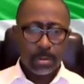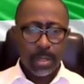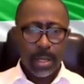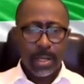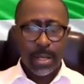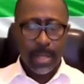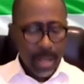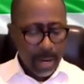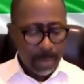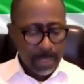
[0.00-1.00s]
And then he can
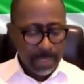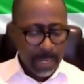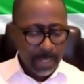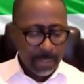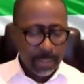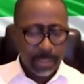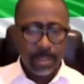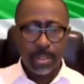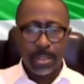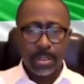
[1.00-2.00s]
represent
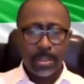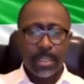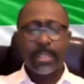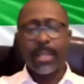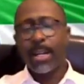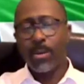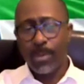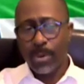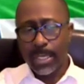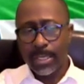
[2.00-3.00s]
the Sierra Leone
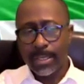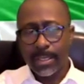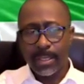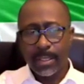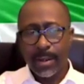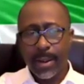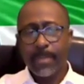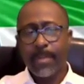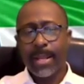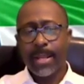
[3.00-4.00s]
Police
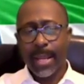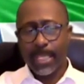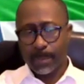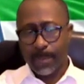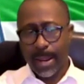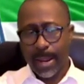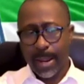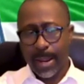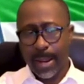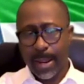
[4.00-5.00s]
in many
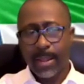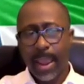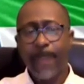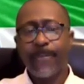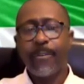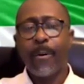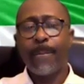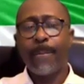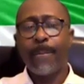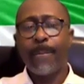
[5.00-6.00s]
respects, help for
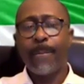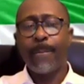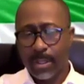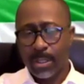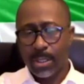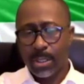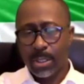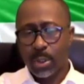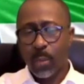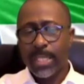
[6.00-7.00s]
build them
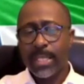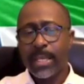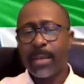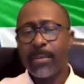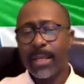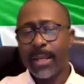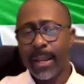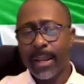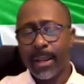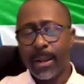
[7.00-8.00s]
to waiting even
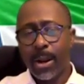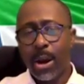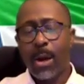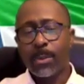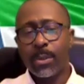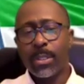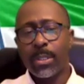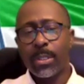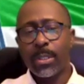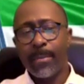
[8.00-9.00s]
day up to the
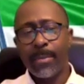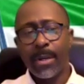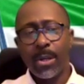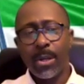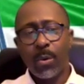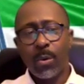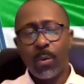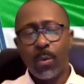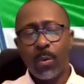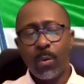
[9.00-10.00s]
time
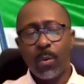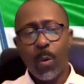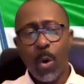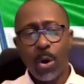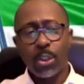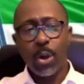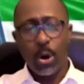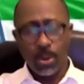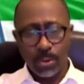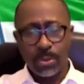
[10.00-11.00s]
where the war
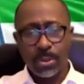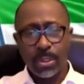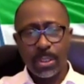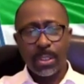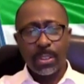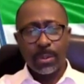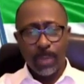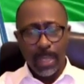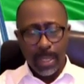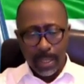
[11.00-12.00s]
done.
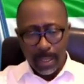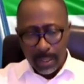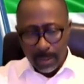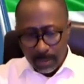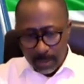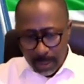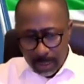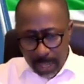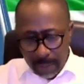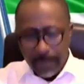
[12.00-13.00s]
We
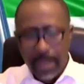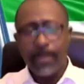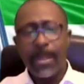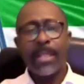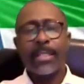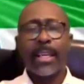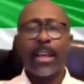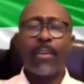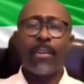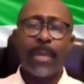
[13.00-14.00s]
left a military
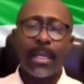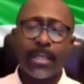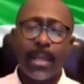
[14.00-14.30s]
government, a